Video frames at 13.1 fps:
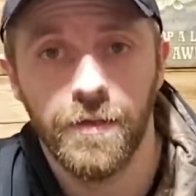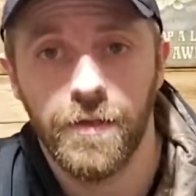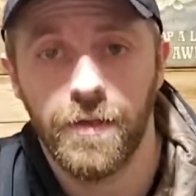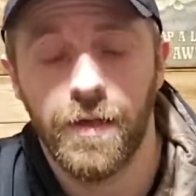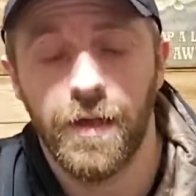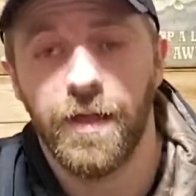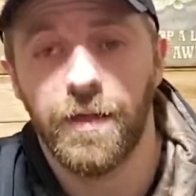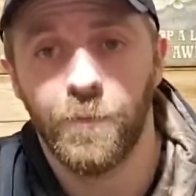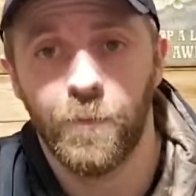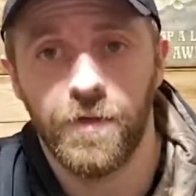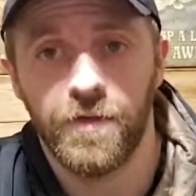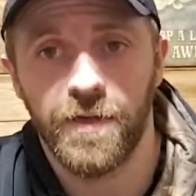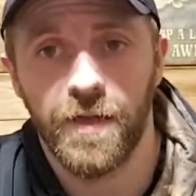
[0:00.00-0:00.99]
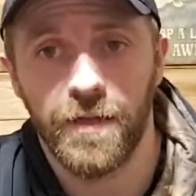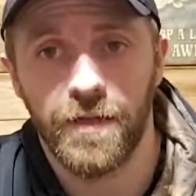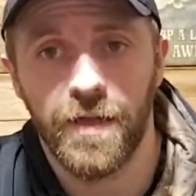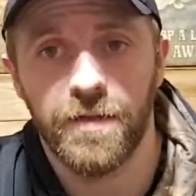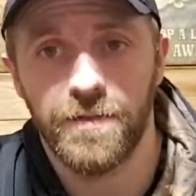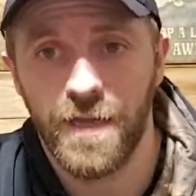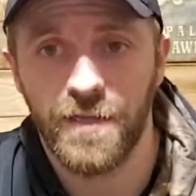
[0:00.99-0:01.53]
I had one guy
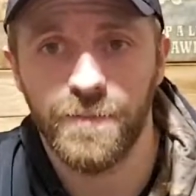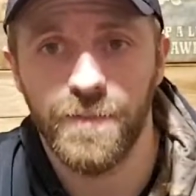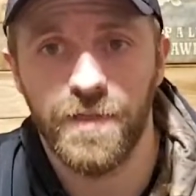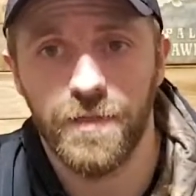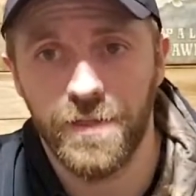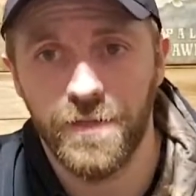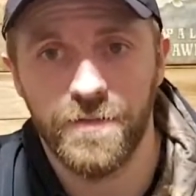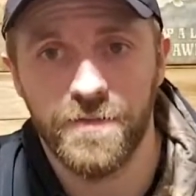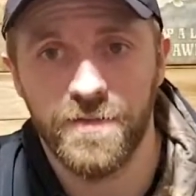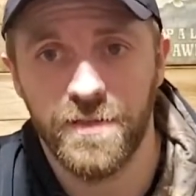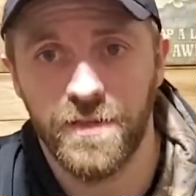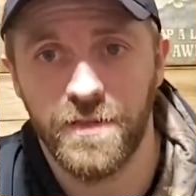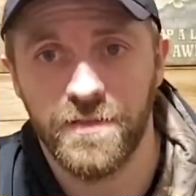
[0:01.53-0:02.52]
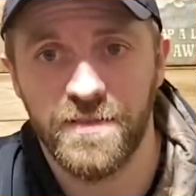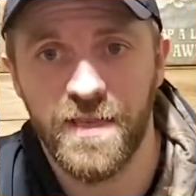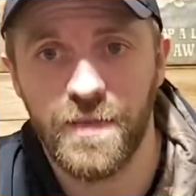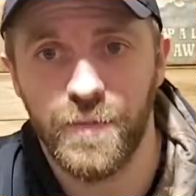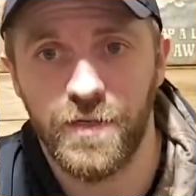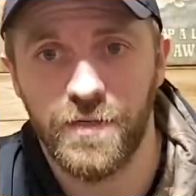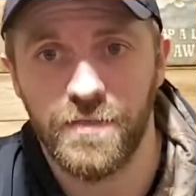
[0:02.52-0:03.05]
contact me and he was a
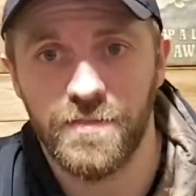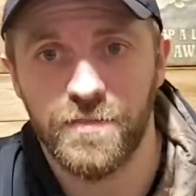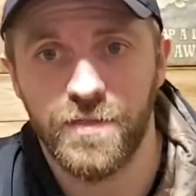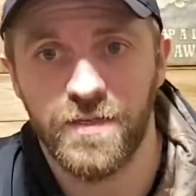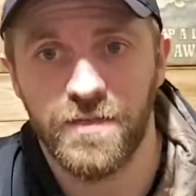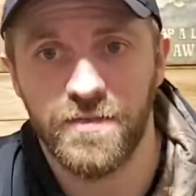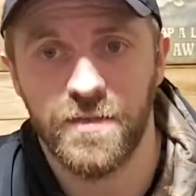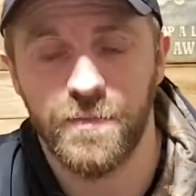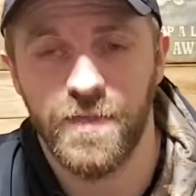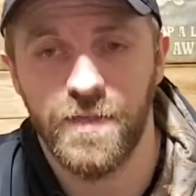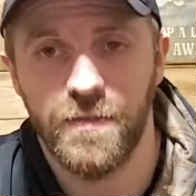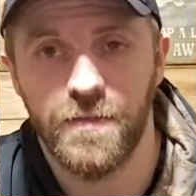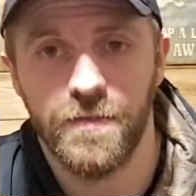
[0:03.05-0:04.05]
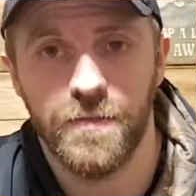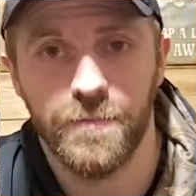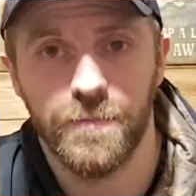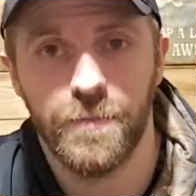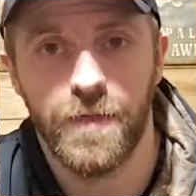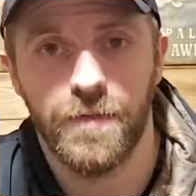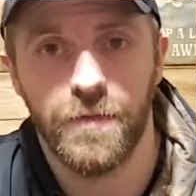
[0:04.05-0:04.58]
scam artist trying to send me
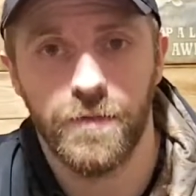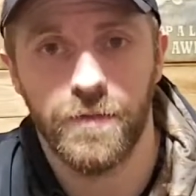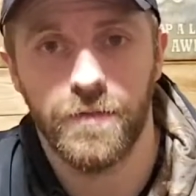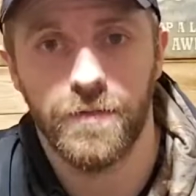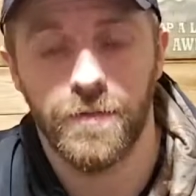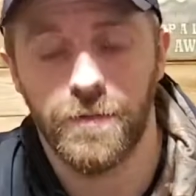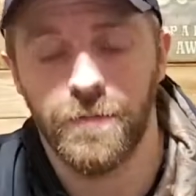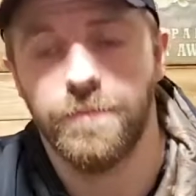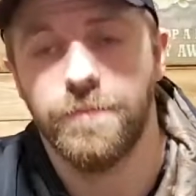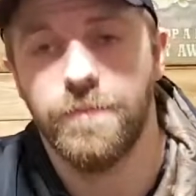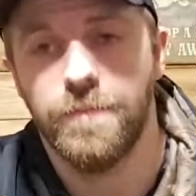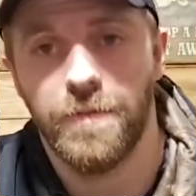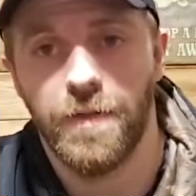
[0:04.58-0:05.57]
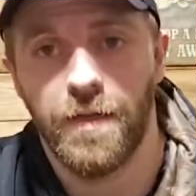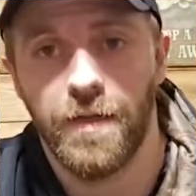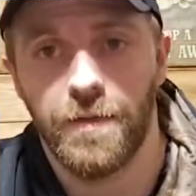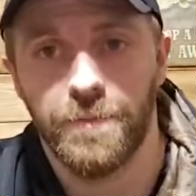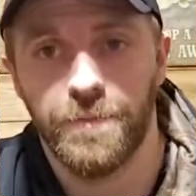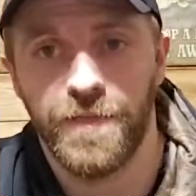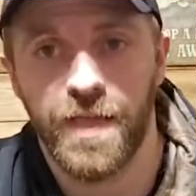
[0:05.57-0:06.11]
money order,
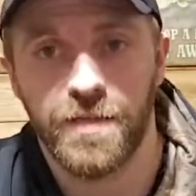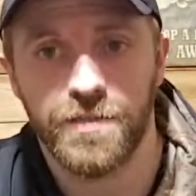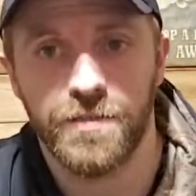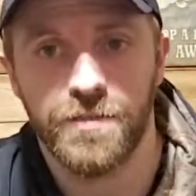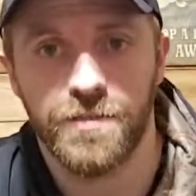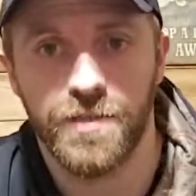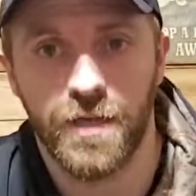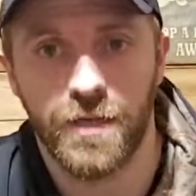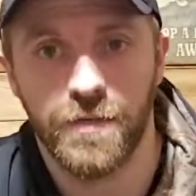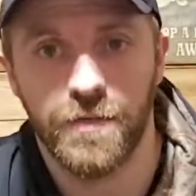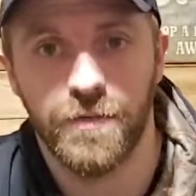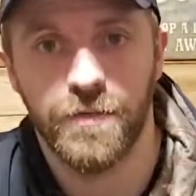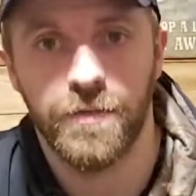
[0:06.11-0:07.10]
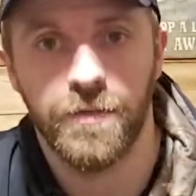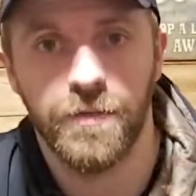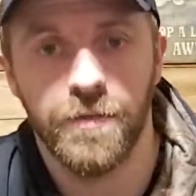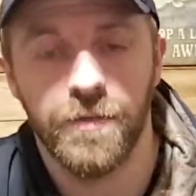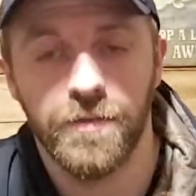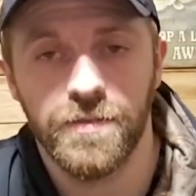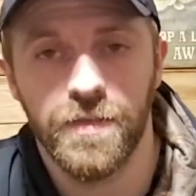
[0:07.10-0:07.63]
cashier's check,
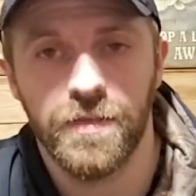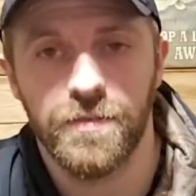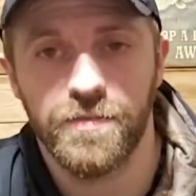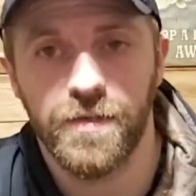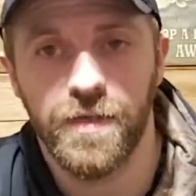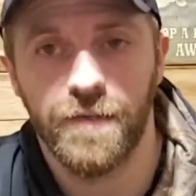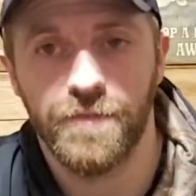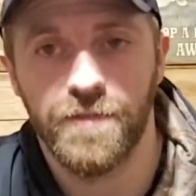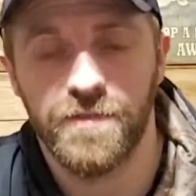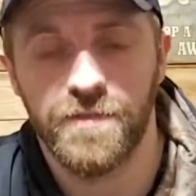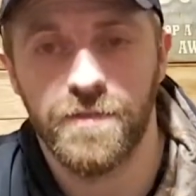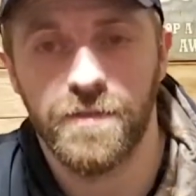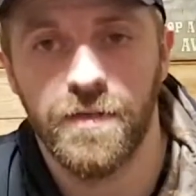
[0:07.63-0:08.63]
saying he's gonna have his